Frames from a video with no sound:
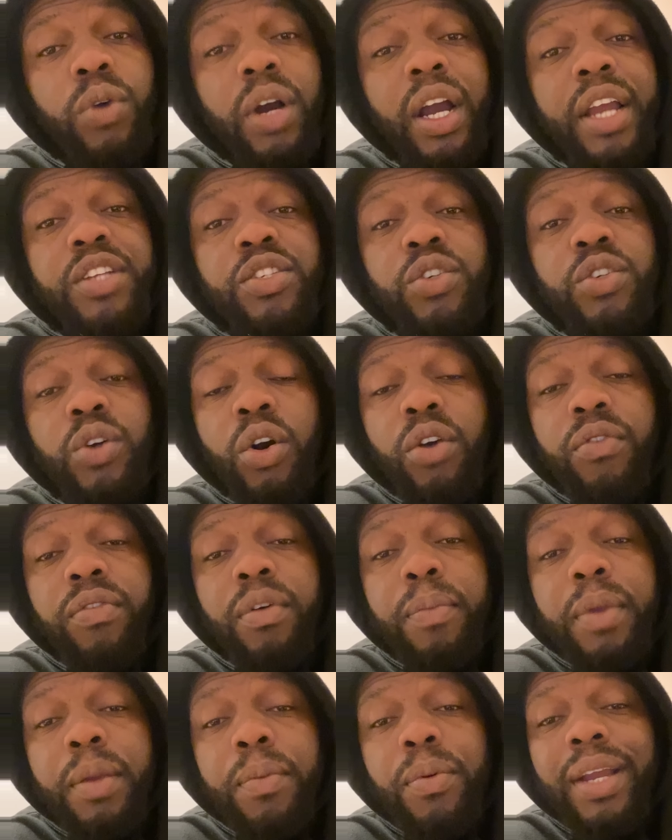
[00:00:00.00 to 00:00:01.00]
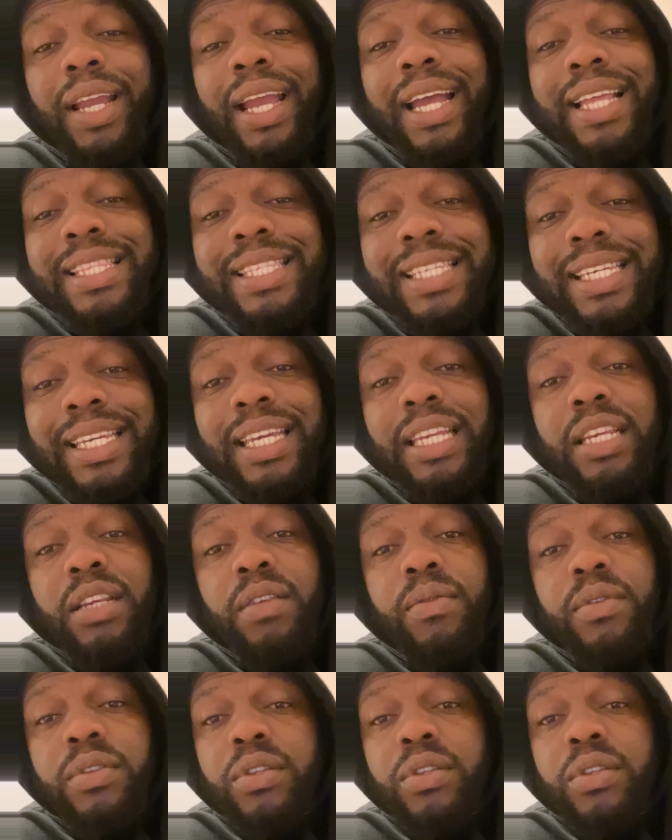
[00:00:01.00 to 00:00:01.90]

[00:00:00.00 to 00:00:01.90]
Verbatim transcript: I used to offer people canteen